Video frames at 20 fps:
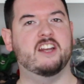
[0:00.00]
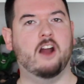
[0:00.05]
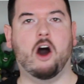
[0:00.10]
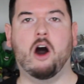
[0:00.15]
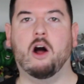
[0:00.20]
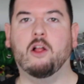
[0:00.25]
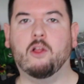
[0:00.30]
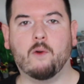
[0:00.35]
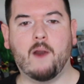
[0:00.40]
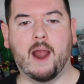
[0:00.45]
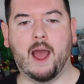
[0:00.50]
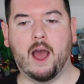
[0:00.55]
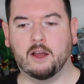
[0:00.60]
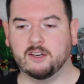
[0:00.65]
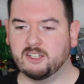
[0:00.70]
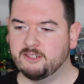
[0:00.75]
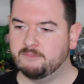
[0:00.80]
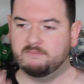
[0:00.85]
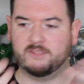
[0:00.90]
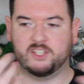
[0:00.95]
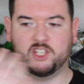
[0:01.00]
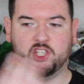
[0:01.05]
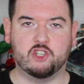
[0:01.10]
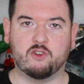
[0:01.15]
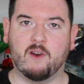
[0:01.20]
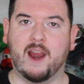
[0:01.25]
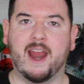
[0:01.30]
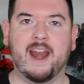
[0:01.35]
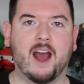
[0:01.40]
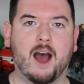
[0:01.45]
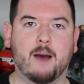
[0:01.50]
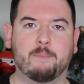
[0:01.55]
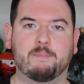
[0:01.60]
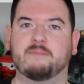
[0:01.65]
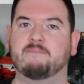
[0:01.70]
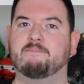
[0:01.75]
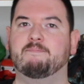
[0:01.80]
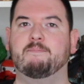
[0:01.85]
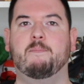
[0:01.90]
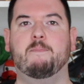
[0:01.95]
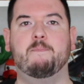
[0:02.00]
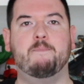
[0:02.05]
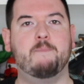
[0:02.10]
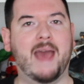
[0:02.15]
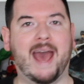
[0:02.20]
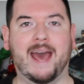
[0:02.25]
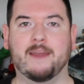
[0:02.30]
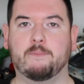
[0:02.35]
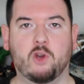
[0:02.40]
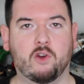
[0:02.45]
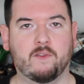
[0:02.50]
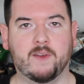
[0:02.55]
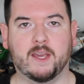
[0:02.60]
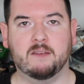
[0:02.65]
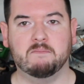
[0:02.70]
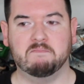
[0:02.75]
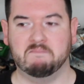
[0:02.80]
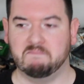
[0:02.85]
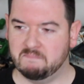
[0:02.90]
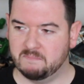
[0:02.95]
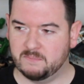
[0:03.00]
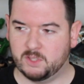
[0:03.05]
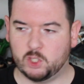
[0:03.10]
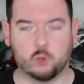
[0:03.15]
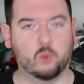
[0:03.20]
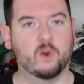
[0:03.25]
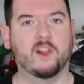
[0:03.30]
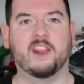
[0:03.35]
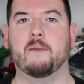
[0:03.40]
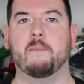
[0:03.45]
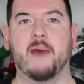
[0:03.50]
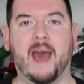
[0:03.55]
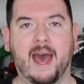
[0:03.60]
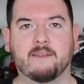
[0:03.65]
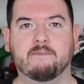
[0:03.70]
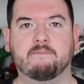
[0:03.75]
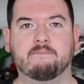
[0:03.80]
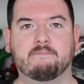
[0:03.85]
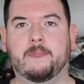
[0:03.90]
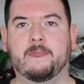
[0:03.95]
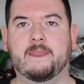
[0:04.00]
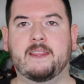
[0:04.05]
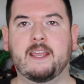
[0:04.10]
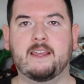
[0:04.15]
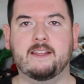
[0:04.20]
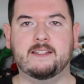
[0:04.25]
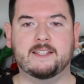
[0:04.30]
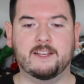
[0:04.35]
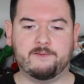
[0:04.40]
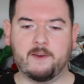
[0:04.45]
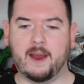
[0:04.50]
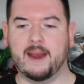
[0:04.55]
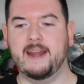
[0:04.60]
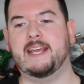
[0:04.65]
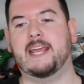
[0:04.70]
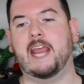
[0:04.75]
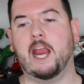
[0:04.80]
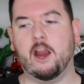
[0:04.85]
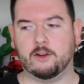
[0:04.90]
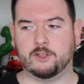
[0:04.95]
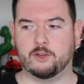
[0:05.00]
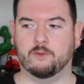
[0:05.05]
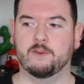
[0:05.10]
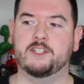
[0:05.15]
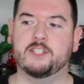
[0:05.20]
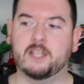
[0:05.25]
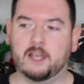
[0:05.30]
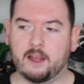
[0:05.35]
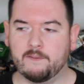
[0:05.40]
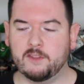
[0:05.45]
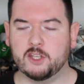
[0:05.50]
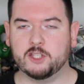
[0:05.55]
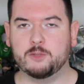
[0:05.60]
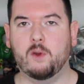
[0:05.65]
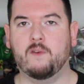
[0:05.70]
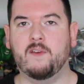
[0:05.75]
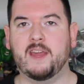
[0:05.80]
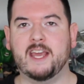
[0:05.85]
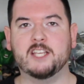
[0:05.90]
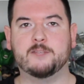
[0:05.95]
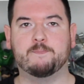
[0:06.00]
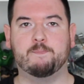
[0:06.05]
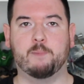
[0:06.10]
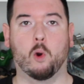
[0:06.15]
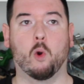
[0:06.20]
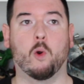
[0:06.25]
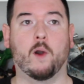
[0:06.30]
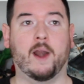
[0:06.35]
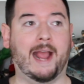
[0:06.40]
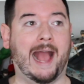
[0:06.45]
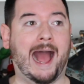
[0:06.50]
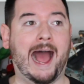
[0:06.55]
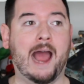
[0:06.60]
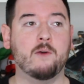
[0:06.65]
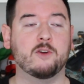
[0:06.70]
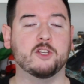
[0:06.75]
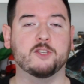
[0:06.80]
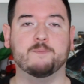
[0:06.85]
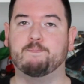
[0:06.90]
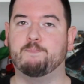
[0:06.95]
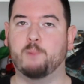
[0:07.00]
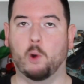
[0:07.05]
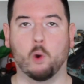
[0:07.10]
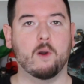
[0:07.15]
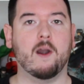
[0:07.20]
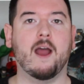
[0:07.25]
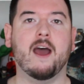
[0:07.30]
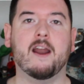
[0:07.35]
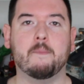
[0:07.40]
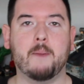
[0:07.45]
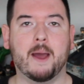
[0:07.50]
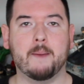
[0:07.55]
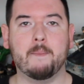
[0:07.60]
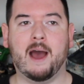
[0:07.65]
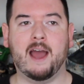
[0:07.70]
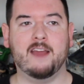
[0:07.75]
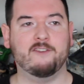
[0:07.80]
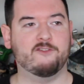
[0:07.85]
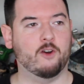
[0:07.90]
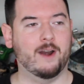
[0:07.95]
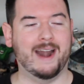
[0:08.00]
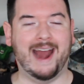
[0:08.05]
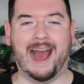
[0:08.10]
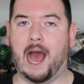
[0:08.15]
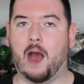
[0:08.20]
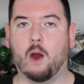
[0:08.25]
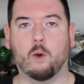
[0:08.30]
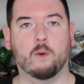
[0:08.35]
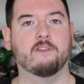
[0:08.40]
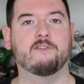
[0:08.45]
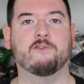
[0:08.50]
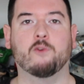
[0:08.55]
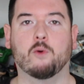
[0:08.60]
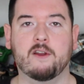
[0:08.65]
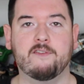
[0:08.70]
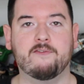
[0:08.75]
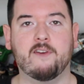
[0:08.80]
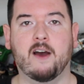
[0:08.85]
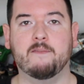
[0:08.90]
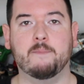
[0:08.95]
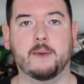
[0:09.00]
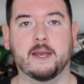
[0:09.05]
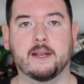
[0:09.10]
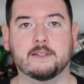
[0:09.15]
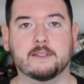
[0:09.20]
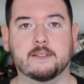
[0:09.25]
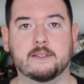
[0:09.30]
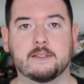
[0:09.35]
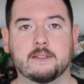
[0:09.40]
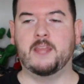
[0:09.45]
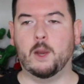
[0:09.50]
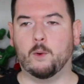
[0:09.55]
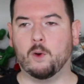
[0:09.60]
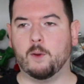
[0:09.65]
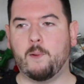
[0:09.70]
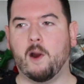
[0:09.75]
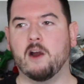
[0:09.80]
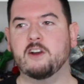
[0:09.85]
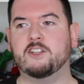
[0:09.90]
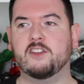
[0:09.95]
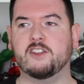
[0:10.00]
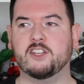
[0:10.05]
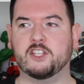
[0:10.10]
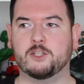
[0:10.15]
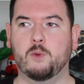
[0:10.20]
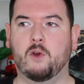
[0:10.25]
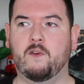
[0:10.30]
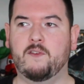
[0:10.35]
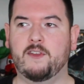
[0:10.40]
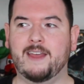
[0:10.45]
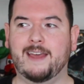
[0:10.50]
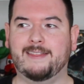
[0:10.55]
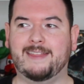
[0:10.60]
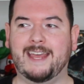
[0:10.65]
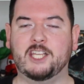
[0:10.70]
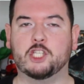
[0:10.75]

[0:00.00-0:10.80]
an all-around, straight-up, bad movie. It's really bad. The defining characteristic of this movie is boring. I was bored out of my mind for an hour and 45 minutes. There were parts of this movie that